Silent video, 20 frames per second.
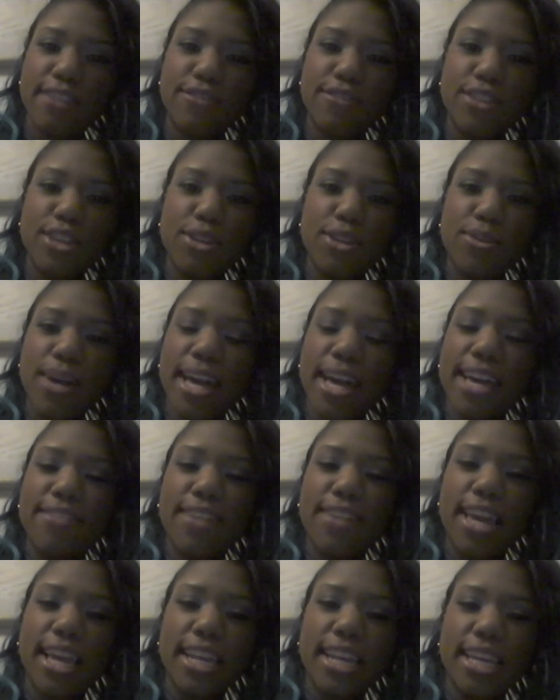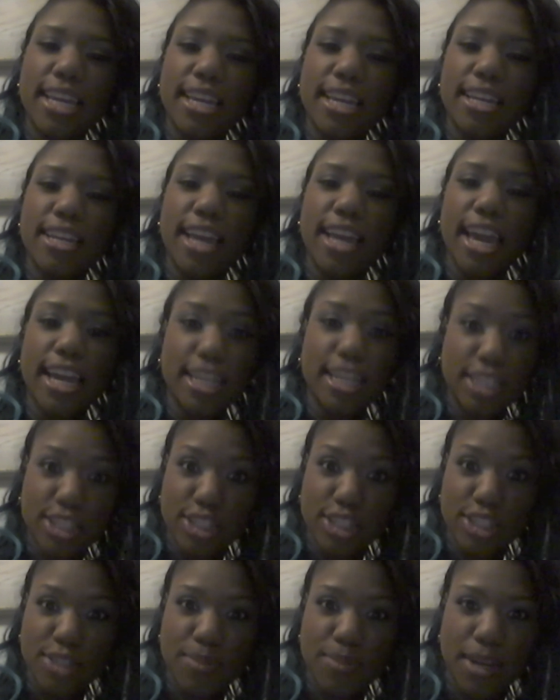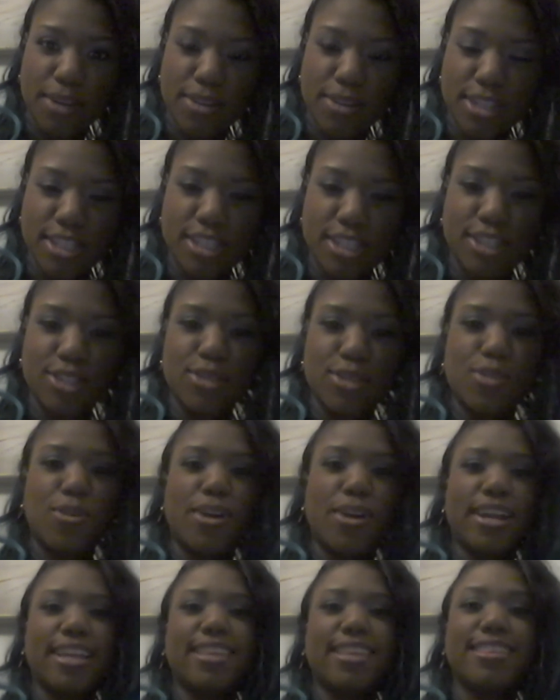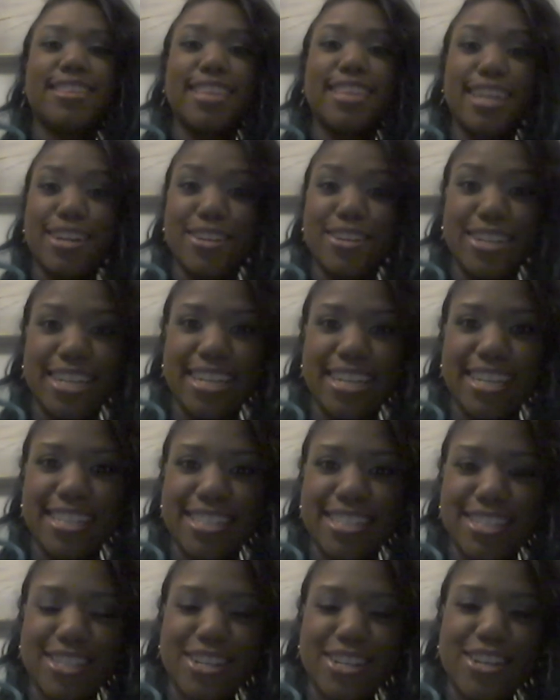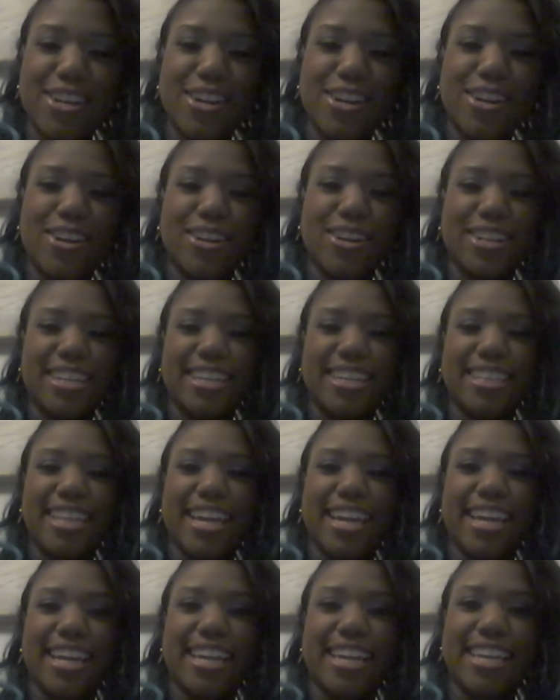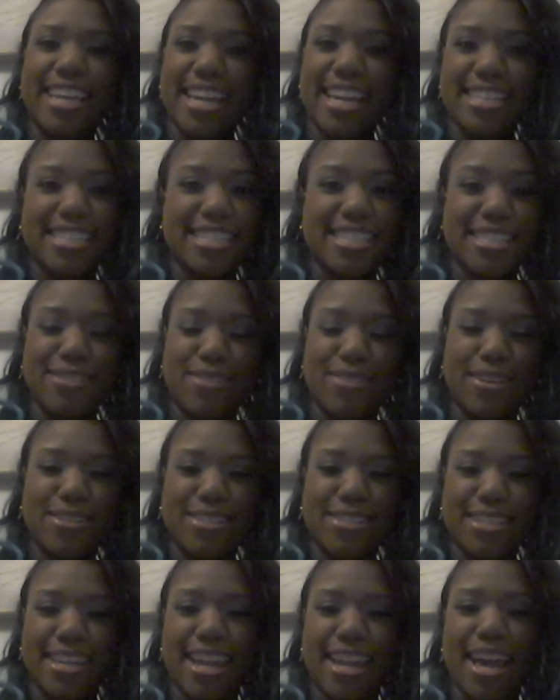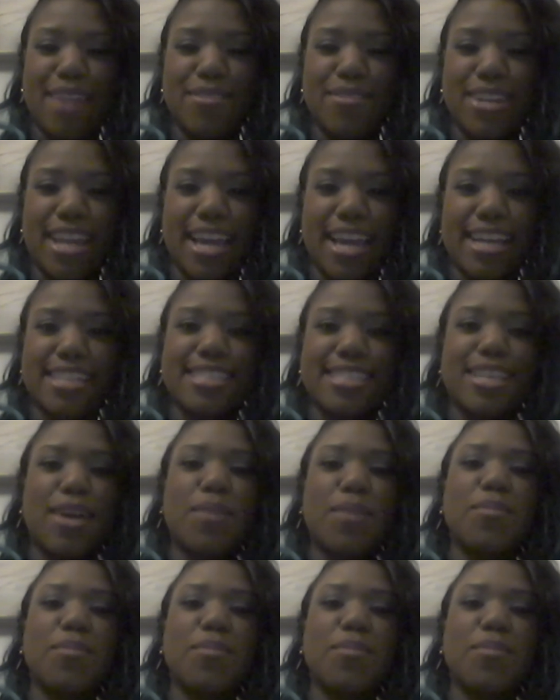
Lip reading: if you have any answers to my questions or any theories or any like guesses about what's going to happen next,